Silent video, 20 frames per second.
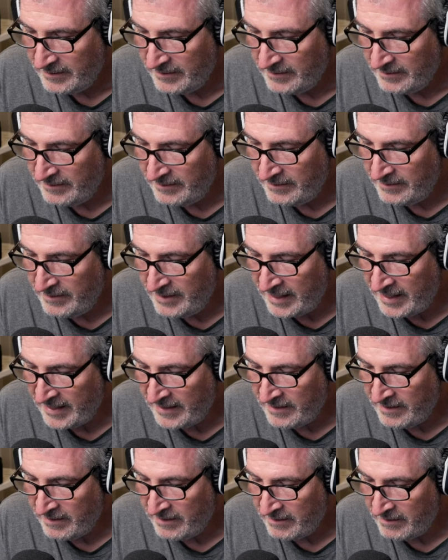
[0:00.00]

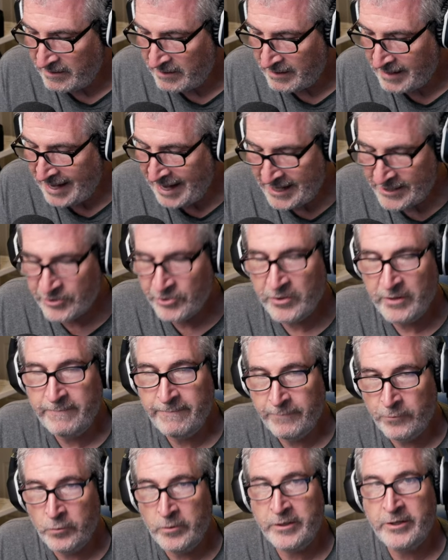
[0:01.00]
that are actually
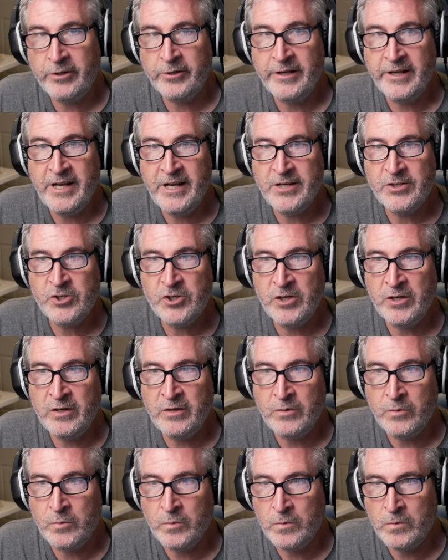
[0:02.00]
for your kitchen
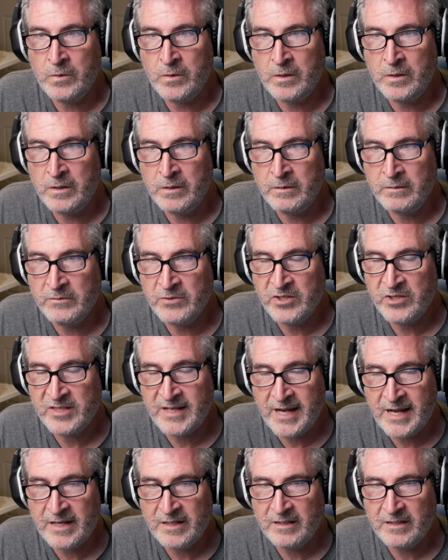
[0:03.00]
or
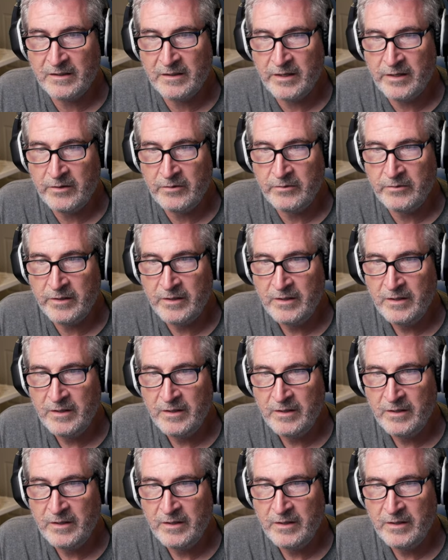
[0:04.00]
standalone